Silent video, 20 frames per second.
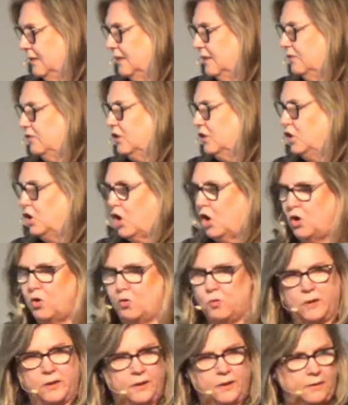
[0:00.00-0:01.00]
in the
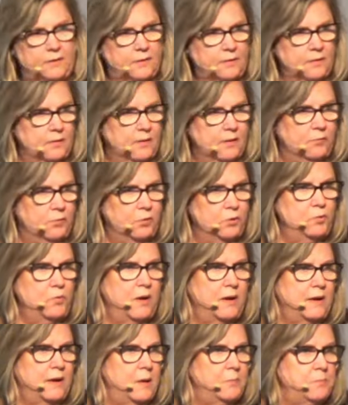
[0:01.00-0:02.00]
knowing of who
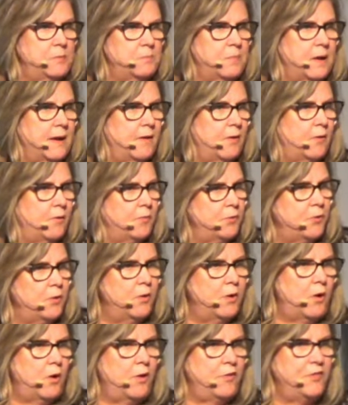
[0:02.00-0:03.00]
I am and my
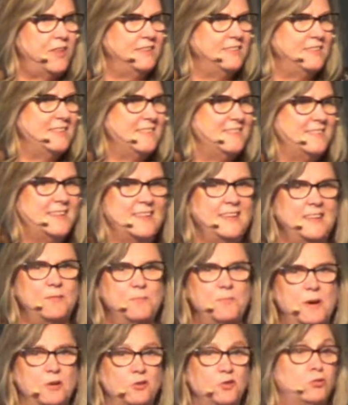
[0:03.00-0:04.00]
authenticity
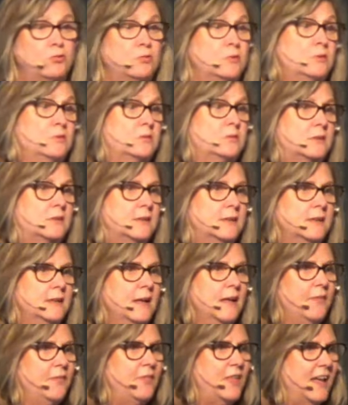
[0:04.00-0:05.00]
and my truth,
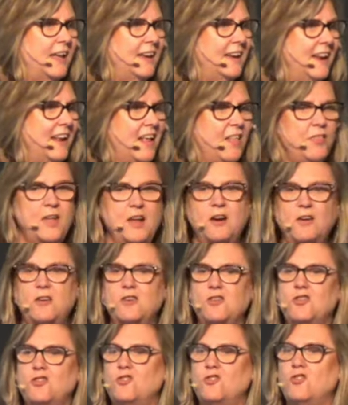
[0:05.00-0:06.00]
that
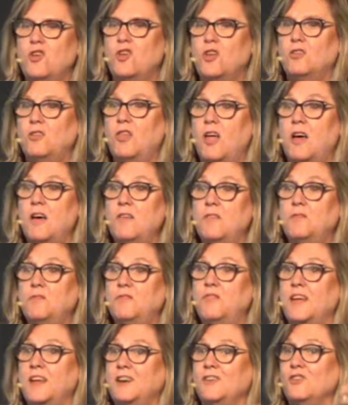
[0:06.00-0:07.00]
there's
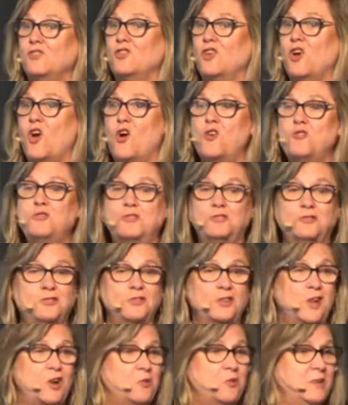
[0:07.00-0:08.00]
love that is
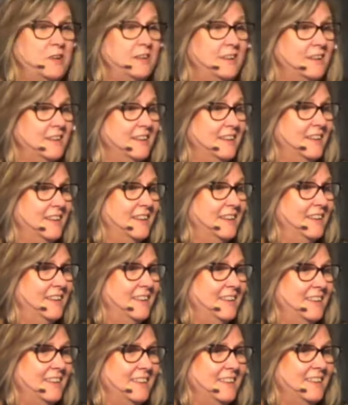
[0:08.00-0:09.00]
overflowing
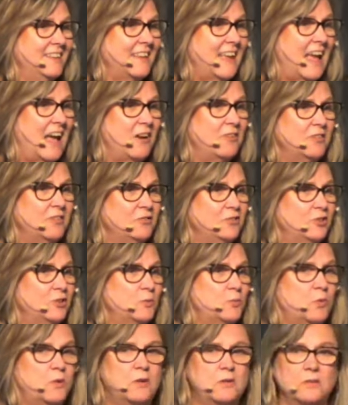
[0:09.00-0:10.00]
out into
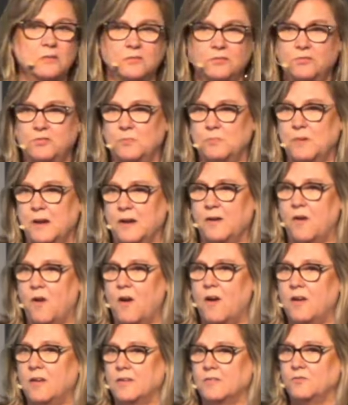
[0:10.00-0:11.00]
the world from my
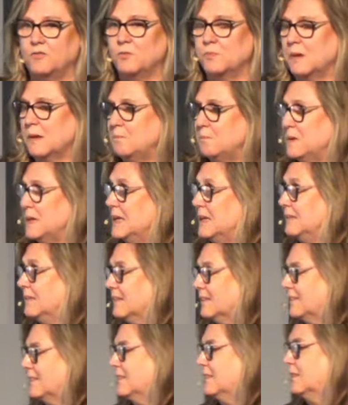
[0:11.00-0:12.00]
heart and from my
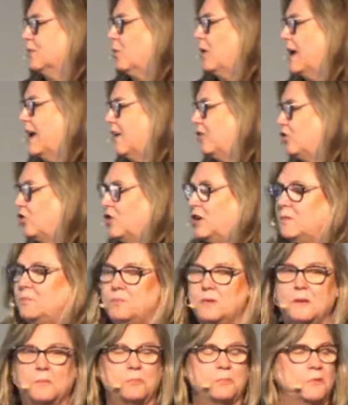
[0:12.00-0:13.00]
beingness and the way I
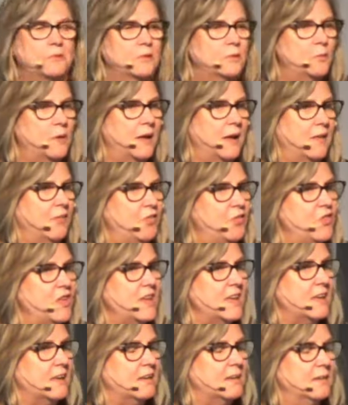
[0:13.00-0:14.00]
treat people and the way I
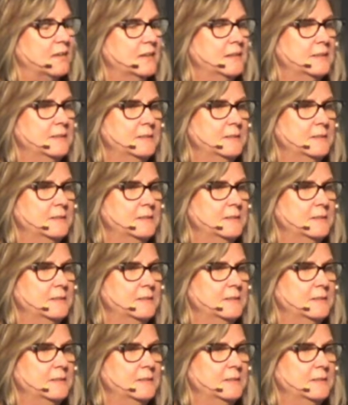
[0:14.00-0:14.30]
think.